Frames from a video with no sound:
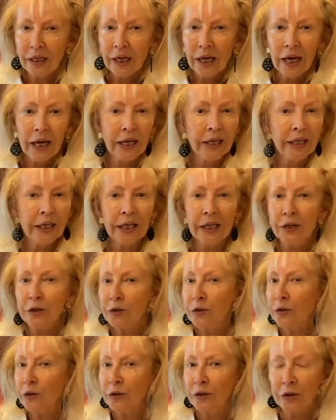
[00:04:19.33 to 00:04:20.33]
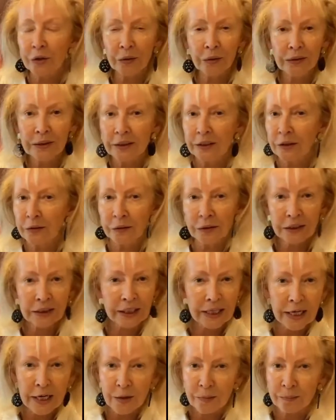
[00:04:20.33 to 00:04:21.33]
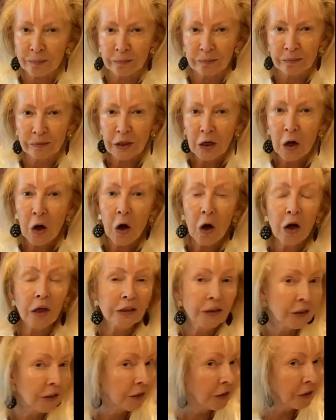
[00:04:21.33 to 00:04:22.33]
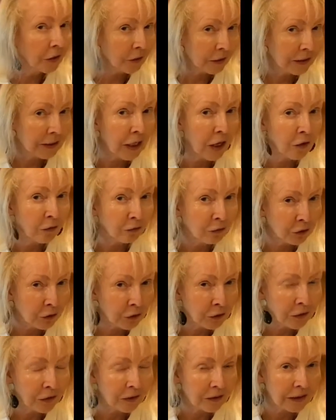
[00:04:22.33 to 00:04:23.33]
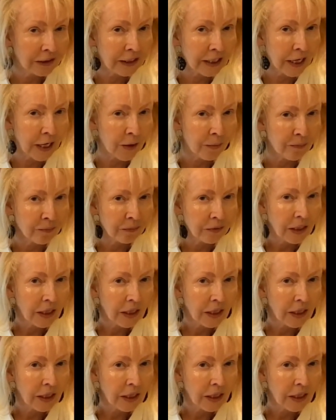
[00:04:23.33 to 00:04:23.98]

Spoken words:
and introduce your team or yourself to your team.